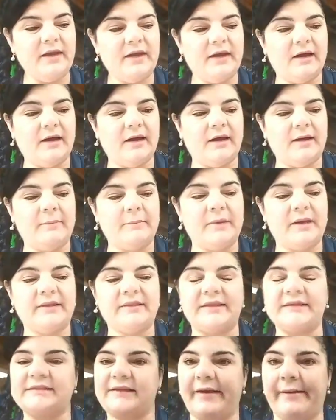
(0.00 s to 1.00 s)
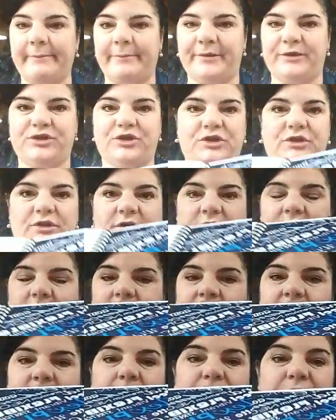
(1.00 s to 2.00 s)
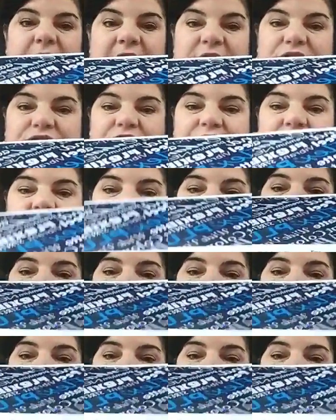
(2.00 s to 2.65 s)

the temperature, the pressure,